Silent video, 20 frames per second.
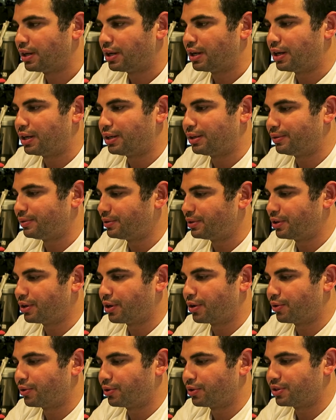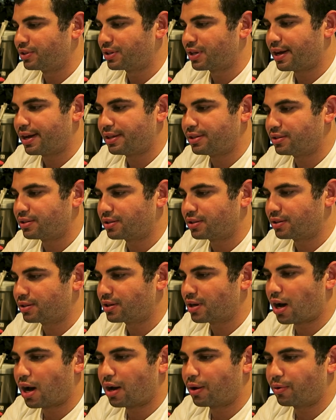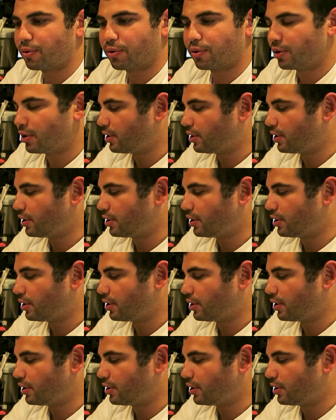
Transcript: uh, you know your design's gone.